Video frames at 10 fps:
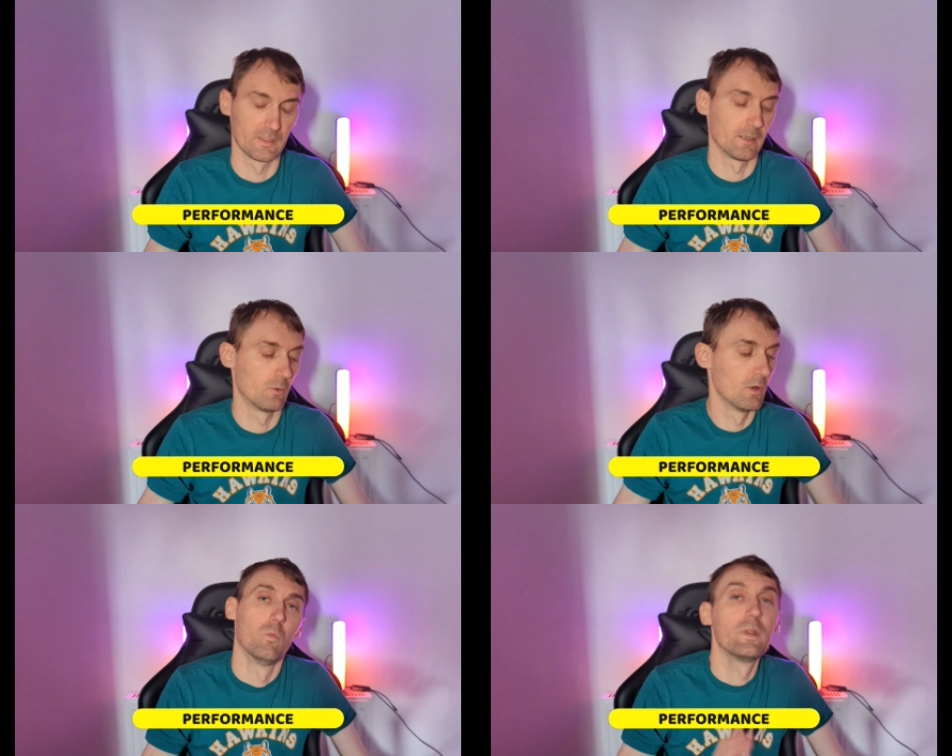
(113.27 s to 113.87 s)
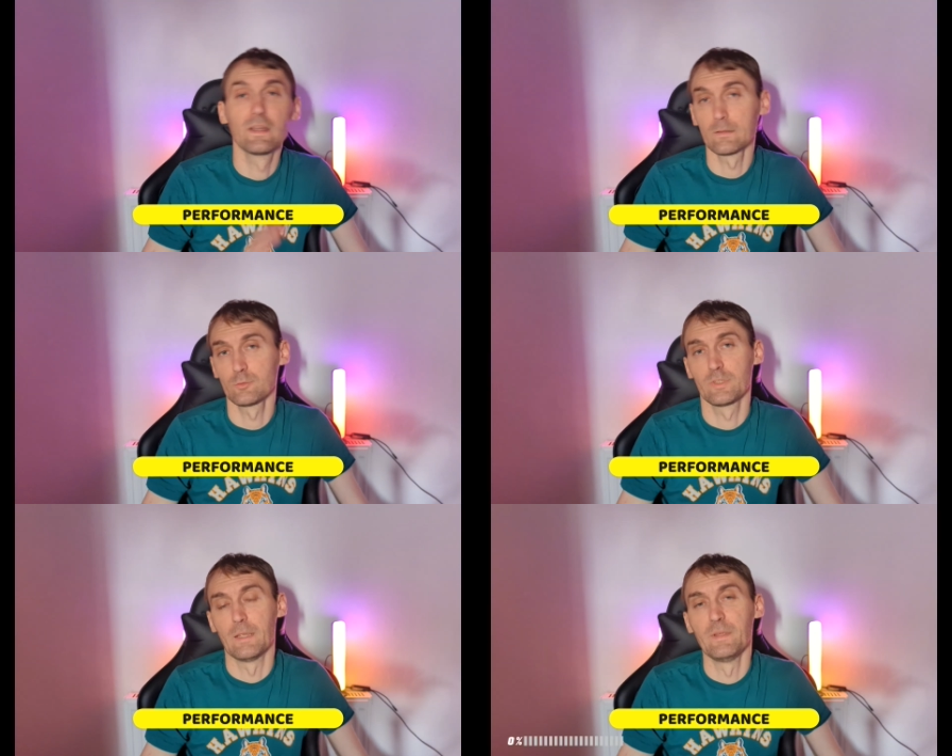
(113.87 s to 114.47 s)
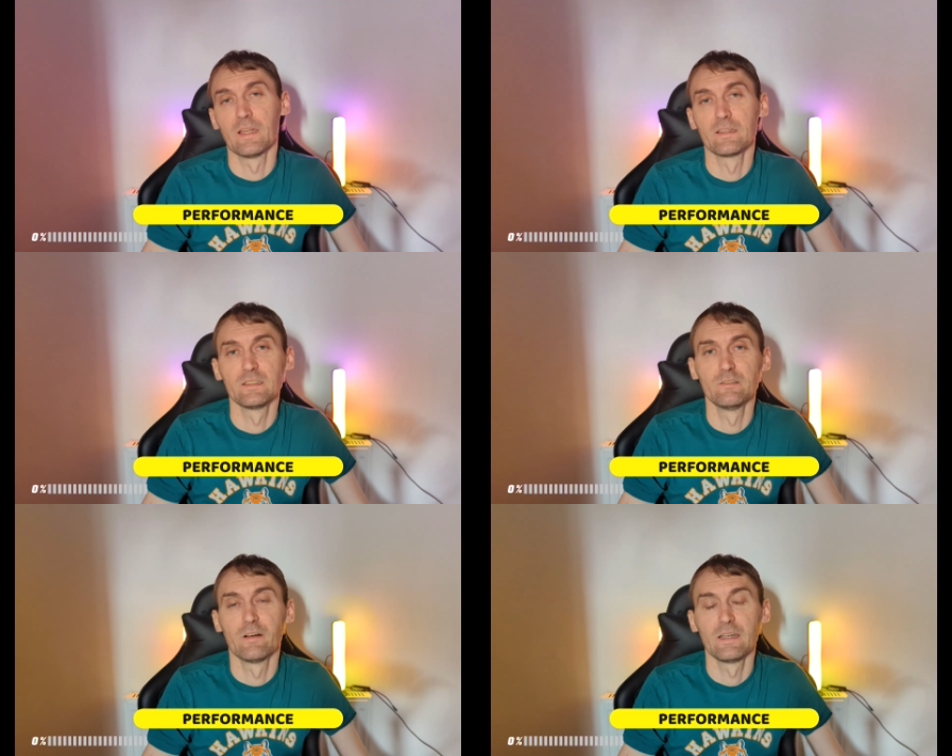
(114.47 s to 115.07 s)
Now when it comes to gaming on
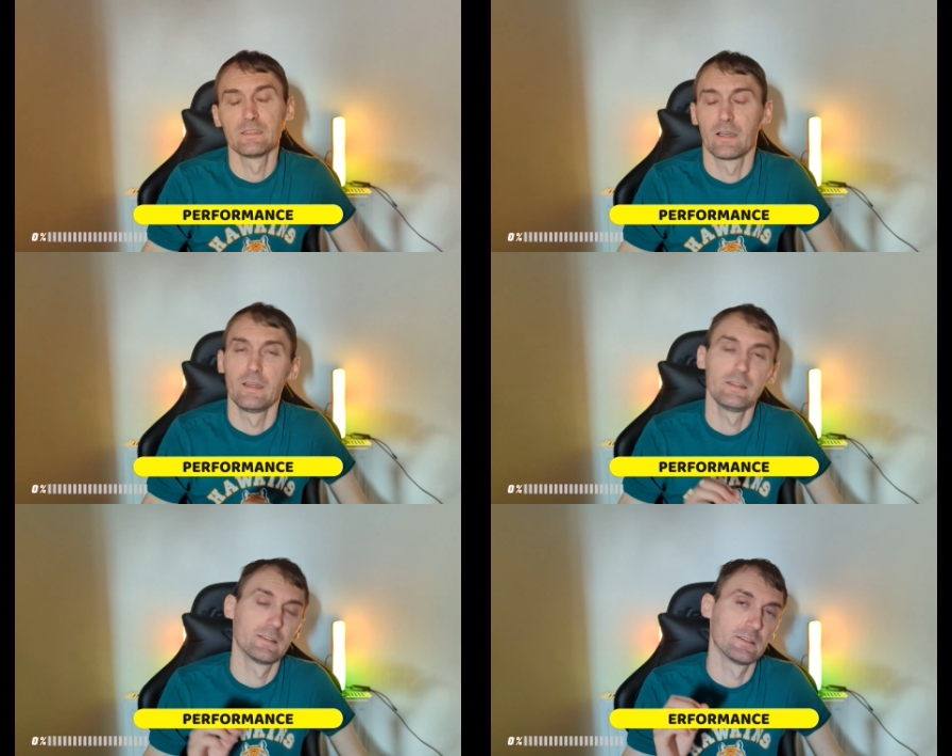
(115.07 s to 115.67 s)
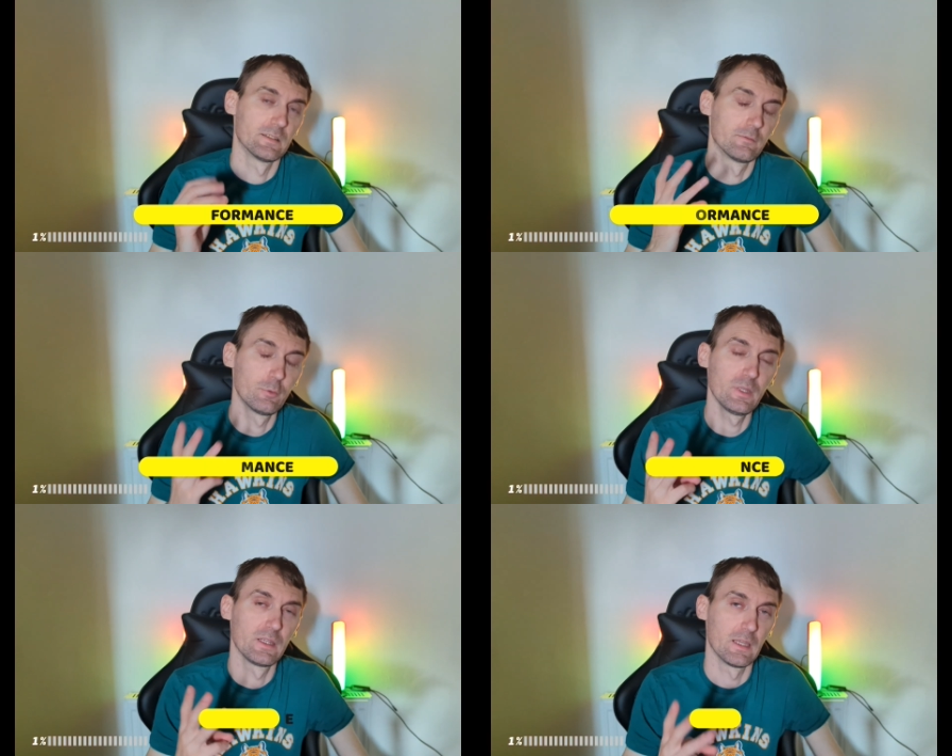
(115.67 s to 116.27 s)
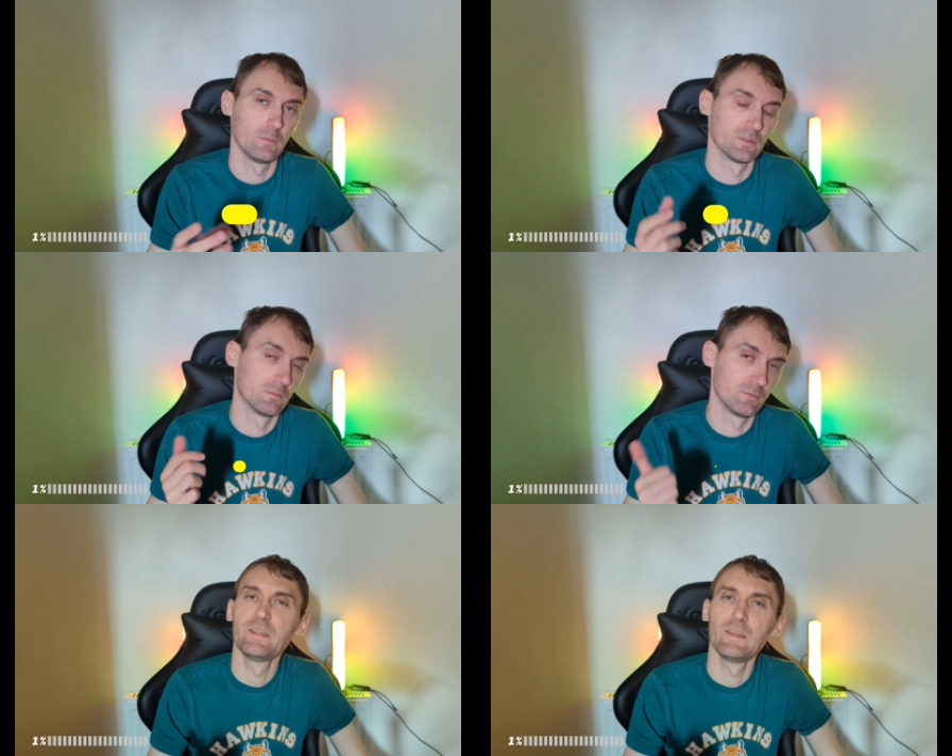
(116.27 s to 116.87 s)
this device I tested three games
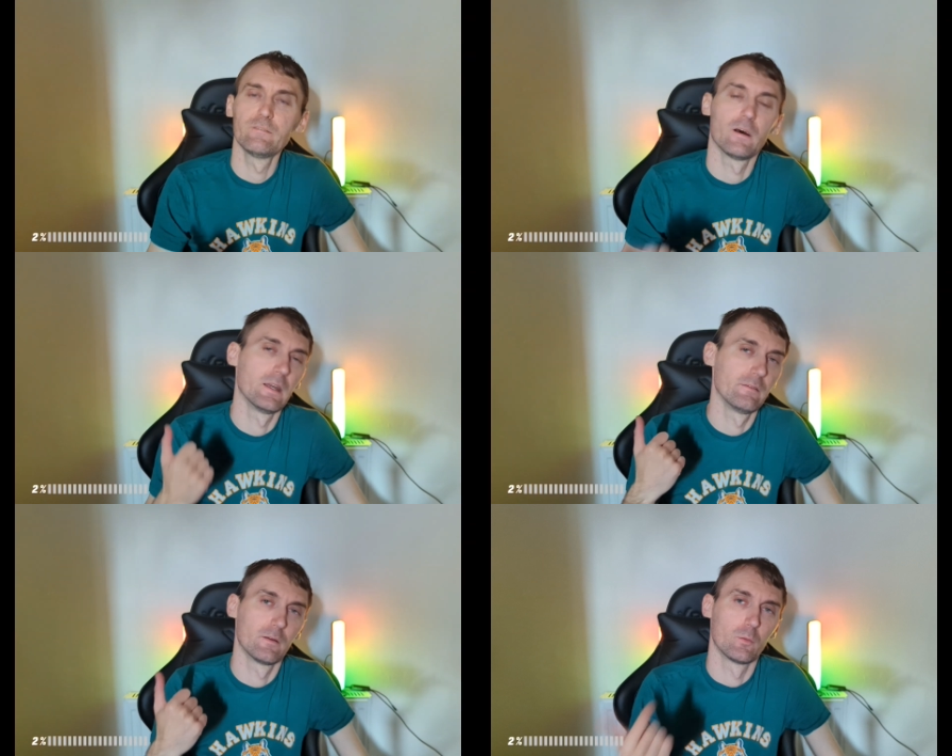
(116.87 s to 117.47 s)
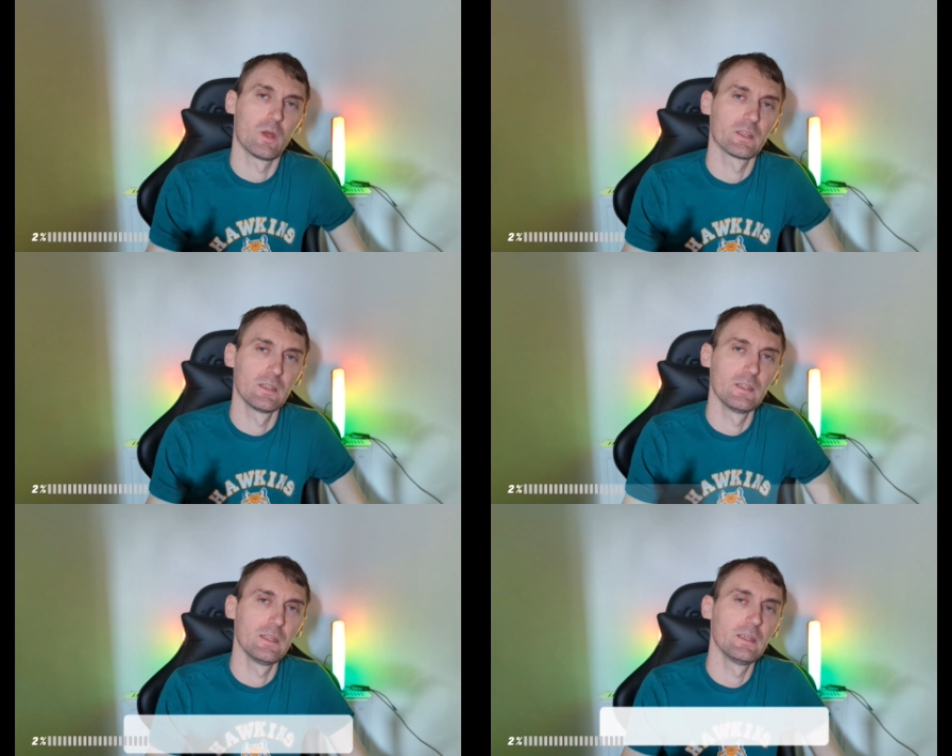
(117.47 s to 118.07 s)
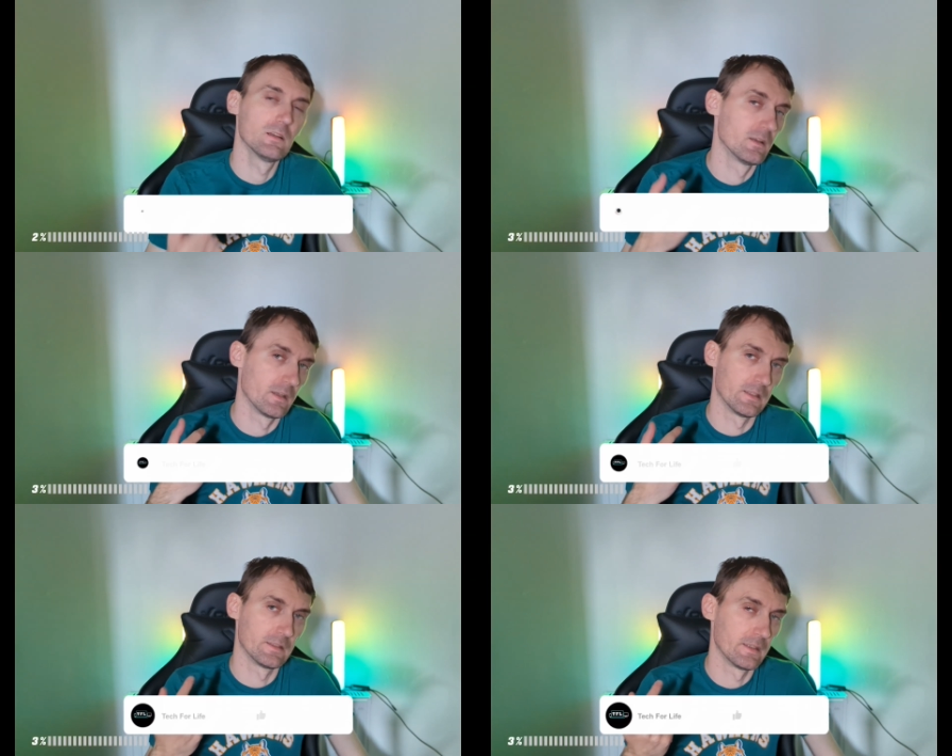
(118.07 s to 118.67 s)
GTA 5, Rocket League
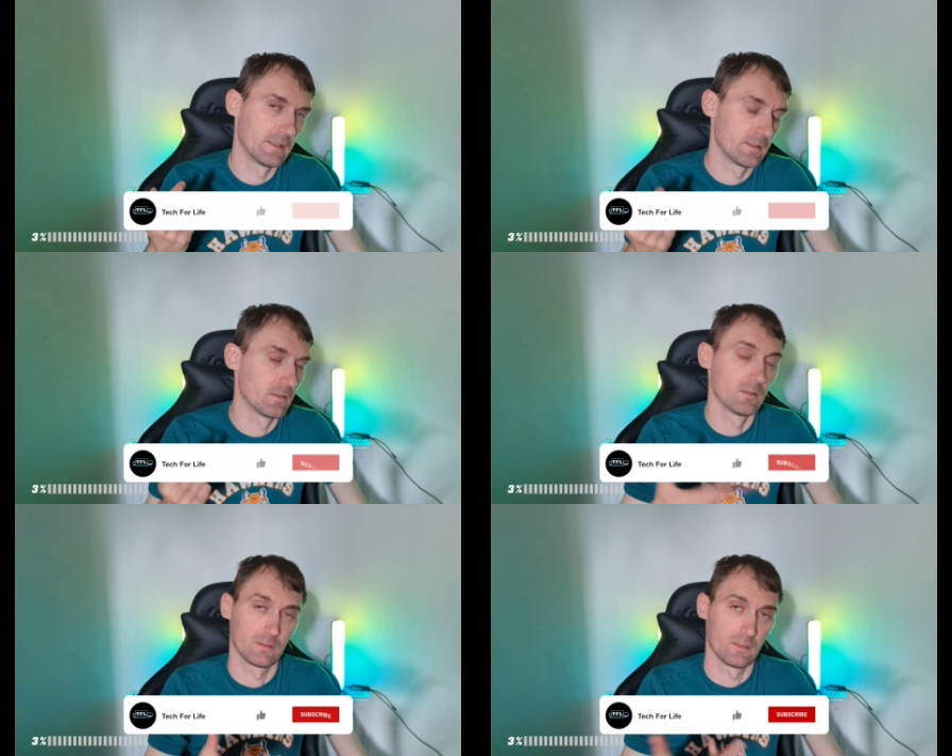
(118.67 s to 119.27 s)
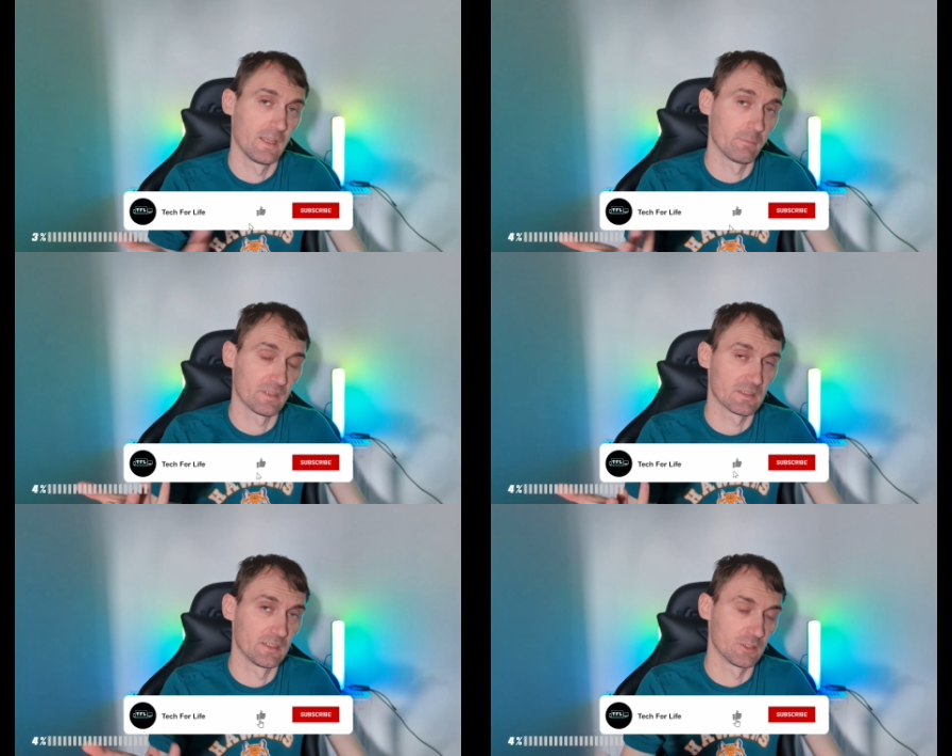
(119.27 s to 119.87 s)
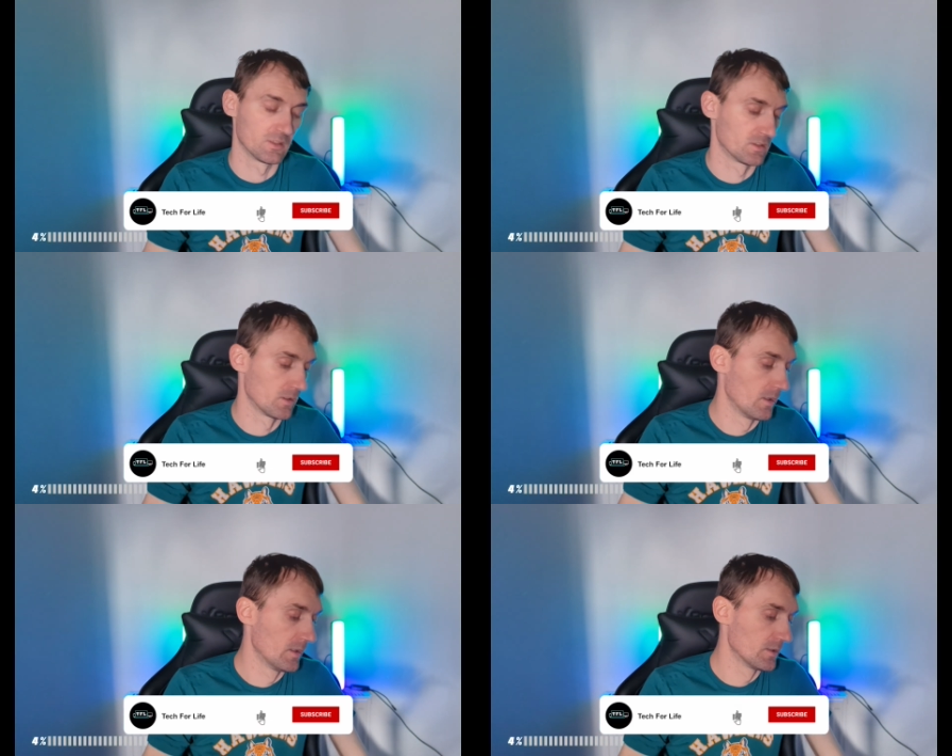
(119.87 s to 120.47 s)
and then Apex Legends.